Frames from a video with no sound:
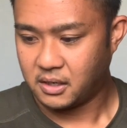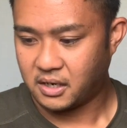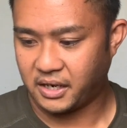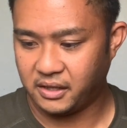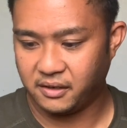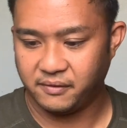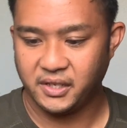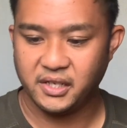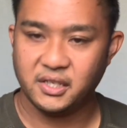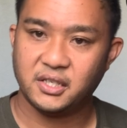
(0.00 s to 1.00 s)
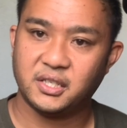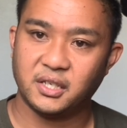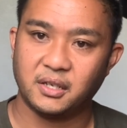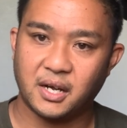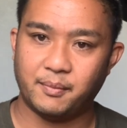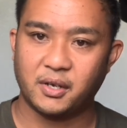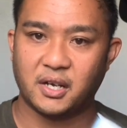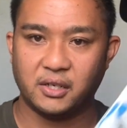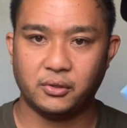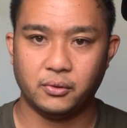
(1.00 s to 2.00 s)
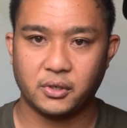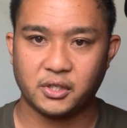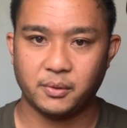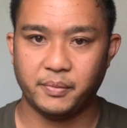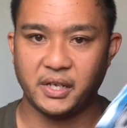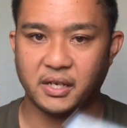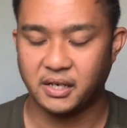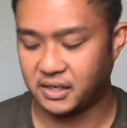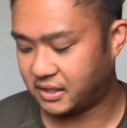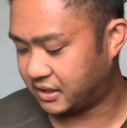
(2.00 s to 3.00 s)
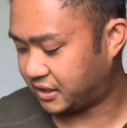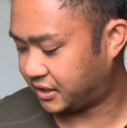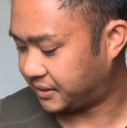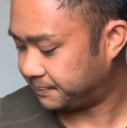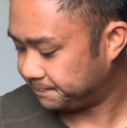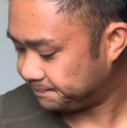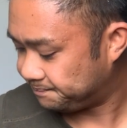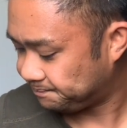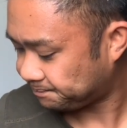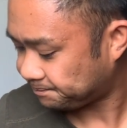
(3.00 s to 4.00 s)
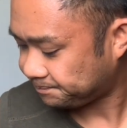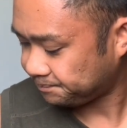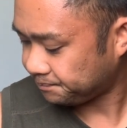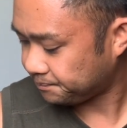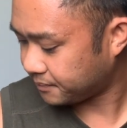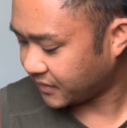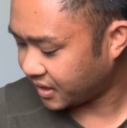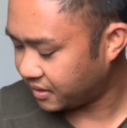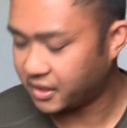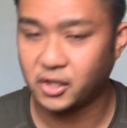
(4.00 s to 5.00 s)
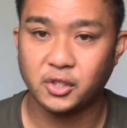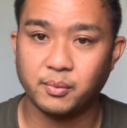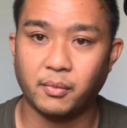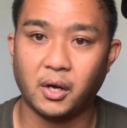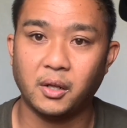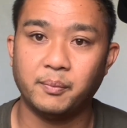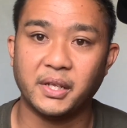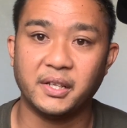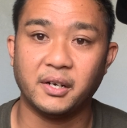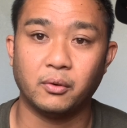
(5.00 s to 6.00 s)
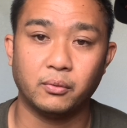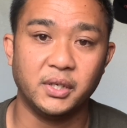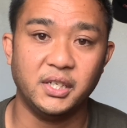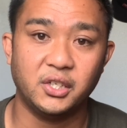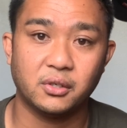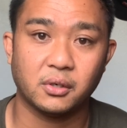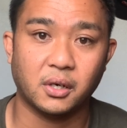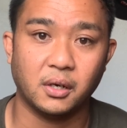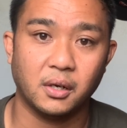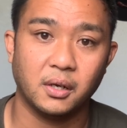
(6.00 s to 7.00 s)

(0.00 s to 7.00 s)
I love these Gamakatsu hooks because they're small, but they're really strong.